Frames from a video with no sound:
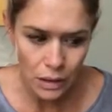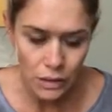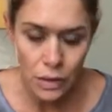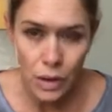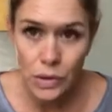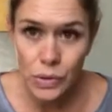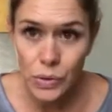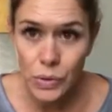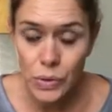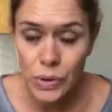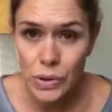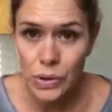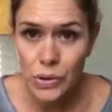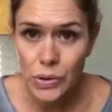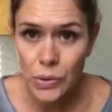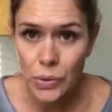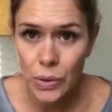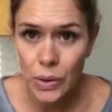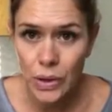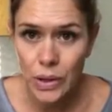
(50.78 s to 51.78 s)
long story
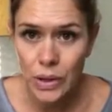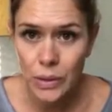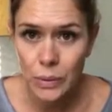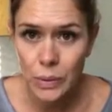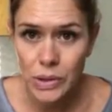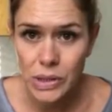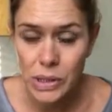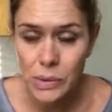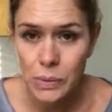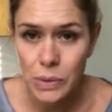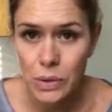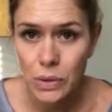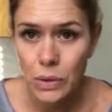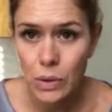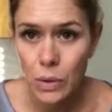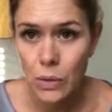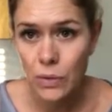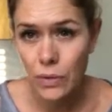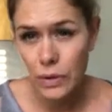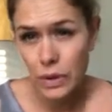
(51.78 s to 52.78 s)
short, which I
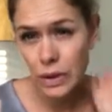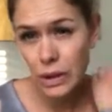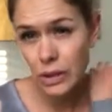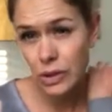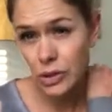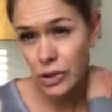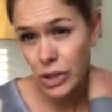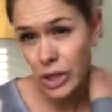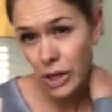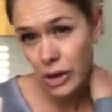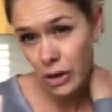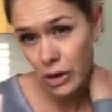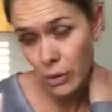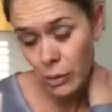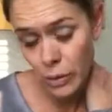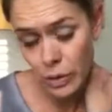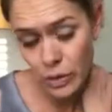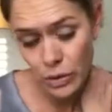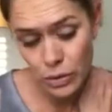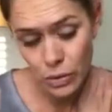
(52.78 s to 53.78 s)
will hopefully share
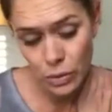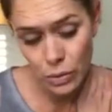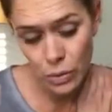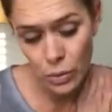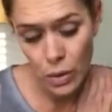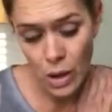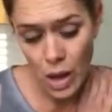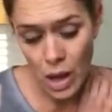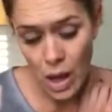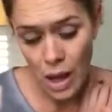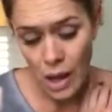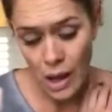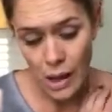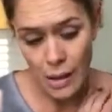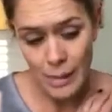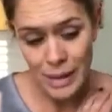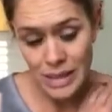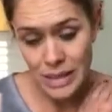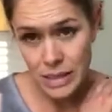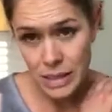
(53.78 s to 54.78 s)
with you,
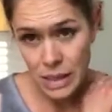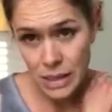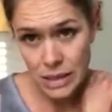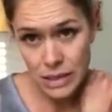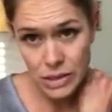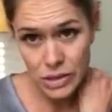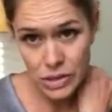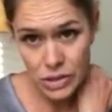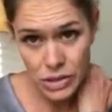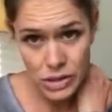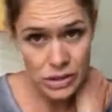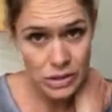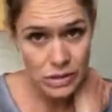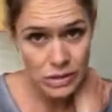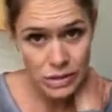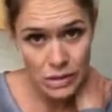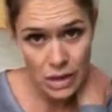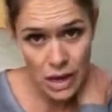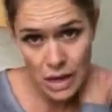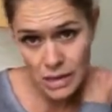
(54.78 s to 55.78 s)
I decided to just,
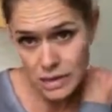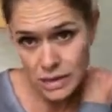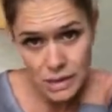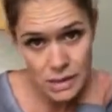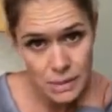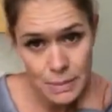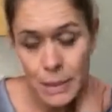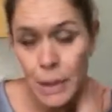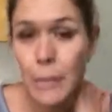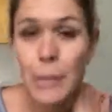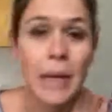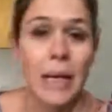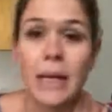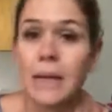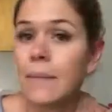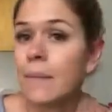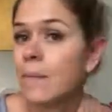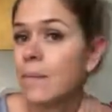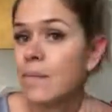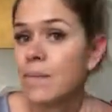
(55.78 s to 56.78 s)
as an
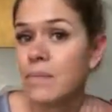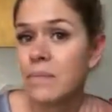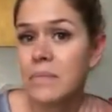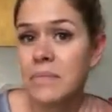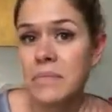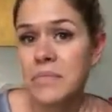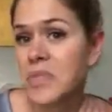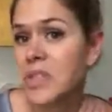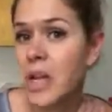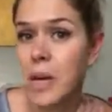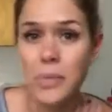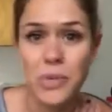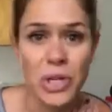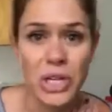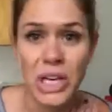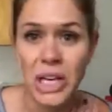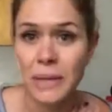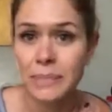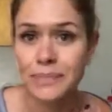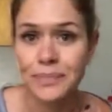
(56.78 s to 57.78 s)
experiment, stop
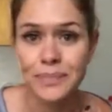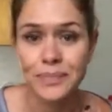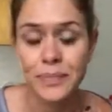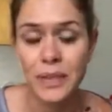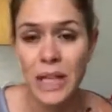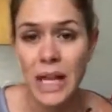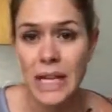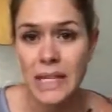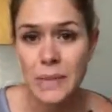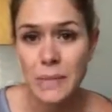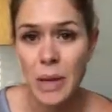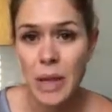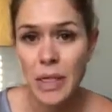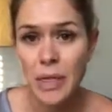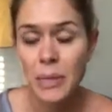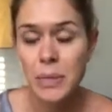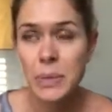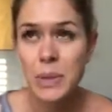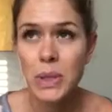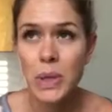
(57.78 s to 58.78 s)
drinking last month.
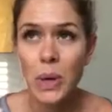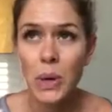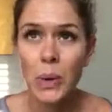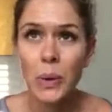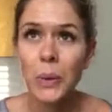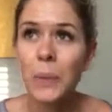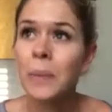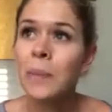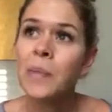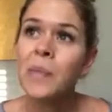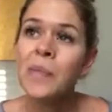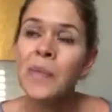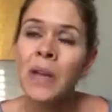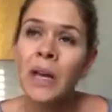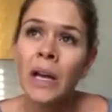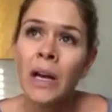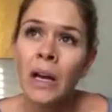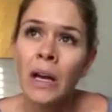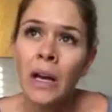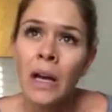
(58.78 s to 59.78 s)
So
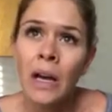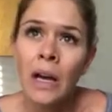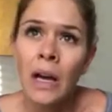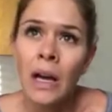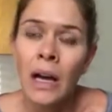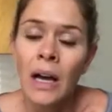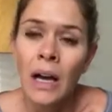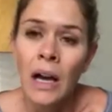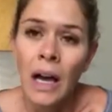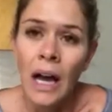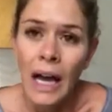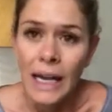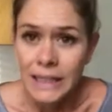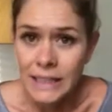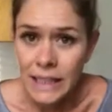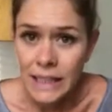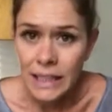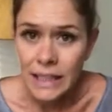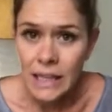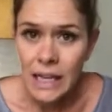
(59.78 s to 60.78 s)
I
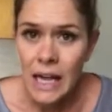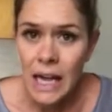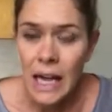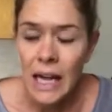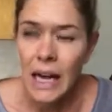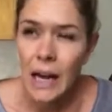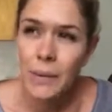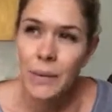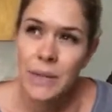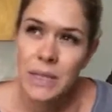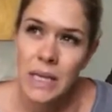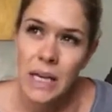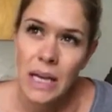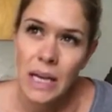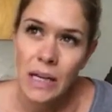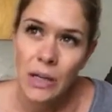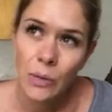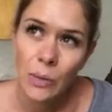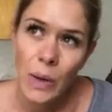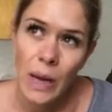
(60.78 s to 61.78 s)
did, and I would
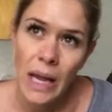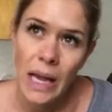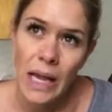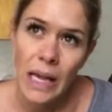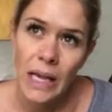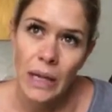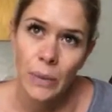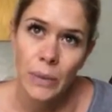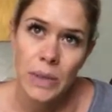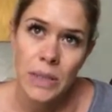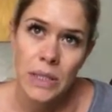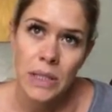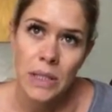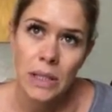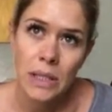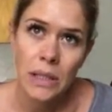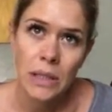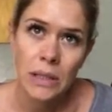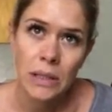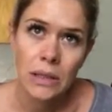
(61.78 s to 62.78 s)
say in a way it was
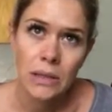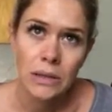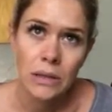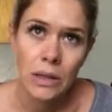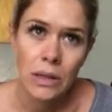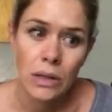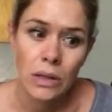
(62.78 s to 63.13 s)
the